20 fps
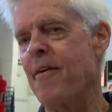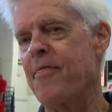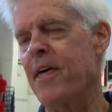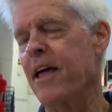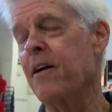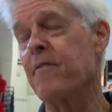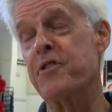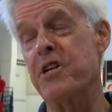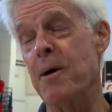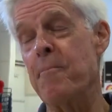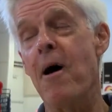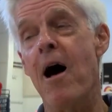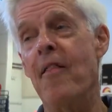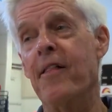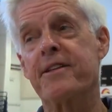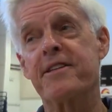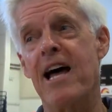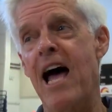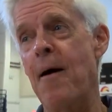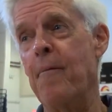I think of Jim
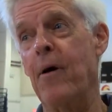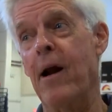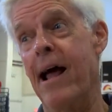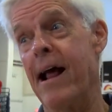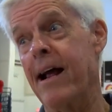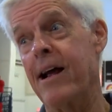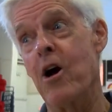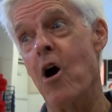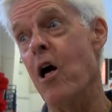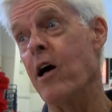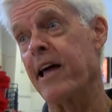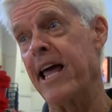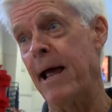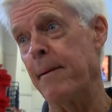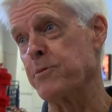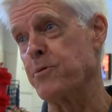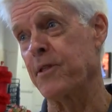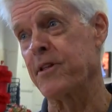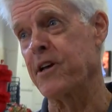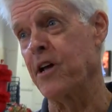all the time when I call
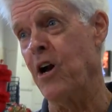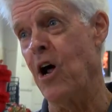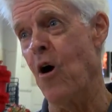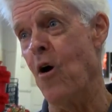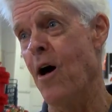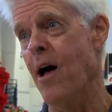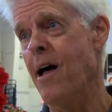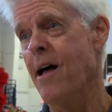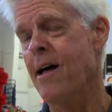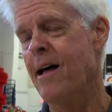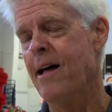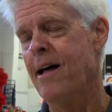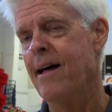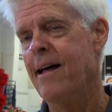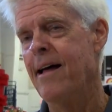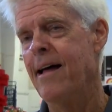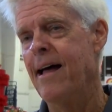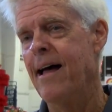games with Kanoa.